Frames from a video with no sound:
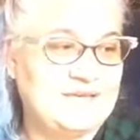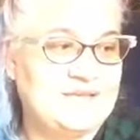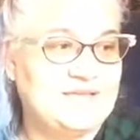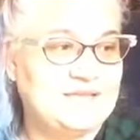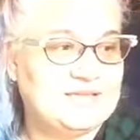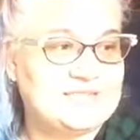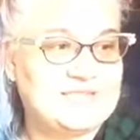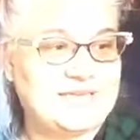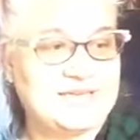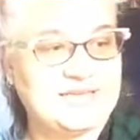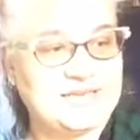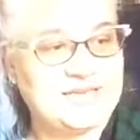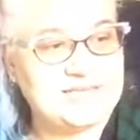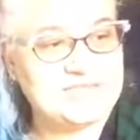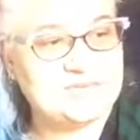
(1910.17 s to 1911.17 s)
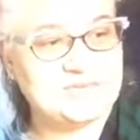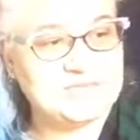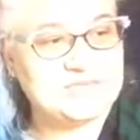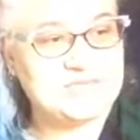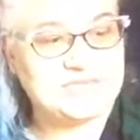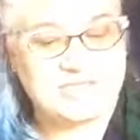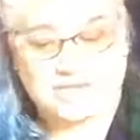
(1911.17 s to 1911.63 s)
Looks like Ganesh
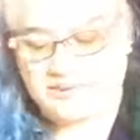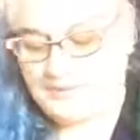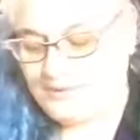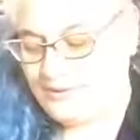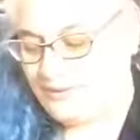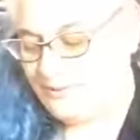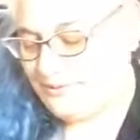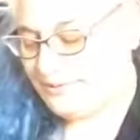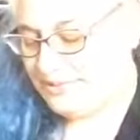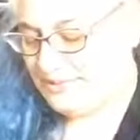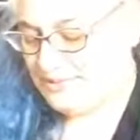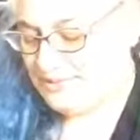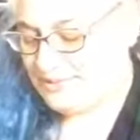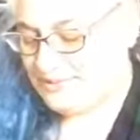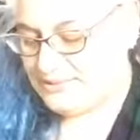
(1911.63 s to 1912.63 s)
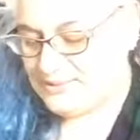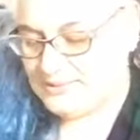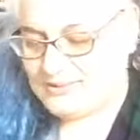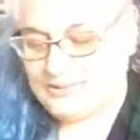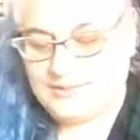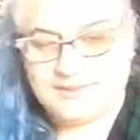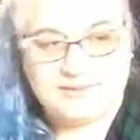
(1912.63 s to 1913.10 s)
wants to talk with you, Chris.
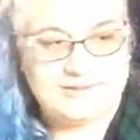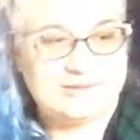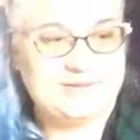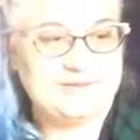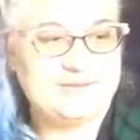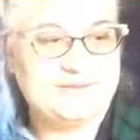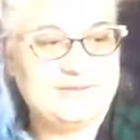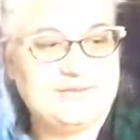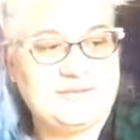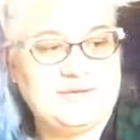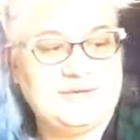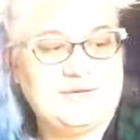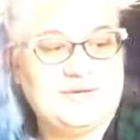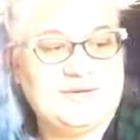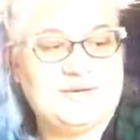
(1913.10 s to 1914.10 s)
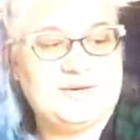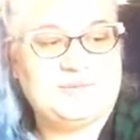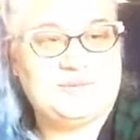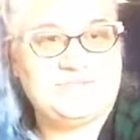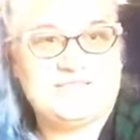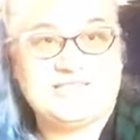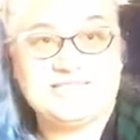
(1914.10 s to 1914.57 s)
I'm
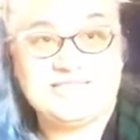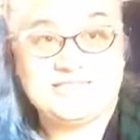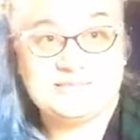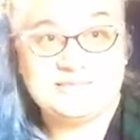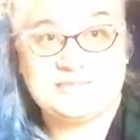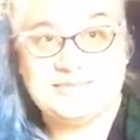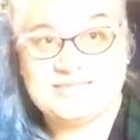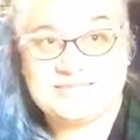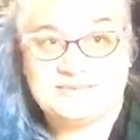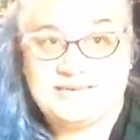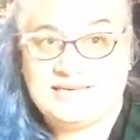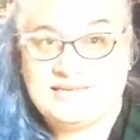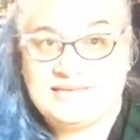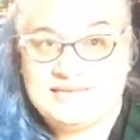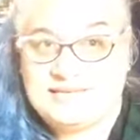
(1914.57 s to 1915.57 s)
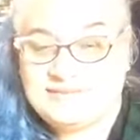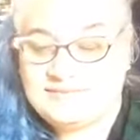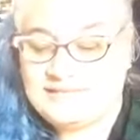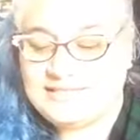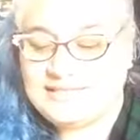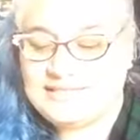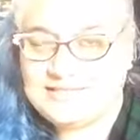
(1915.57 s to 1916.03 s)
going to take a sip of my smiling coffee
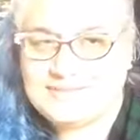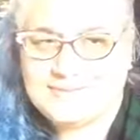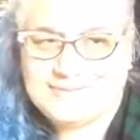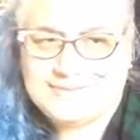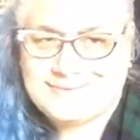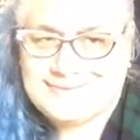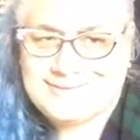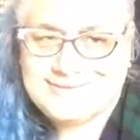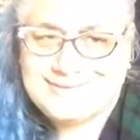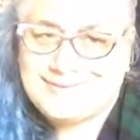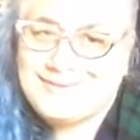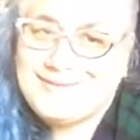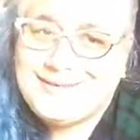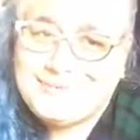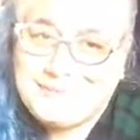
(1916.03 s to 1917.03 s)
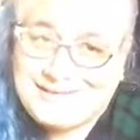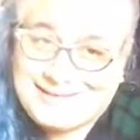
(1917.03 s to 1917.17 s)
because it's so yummy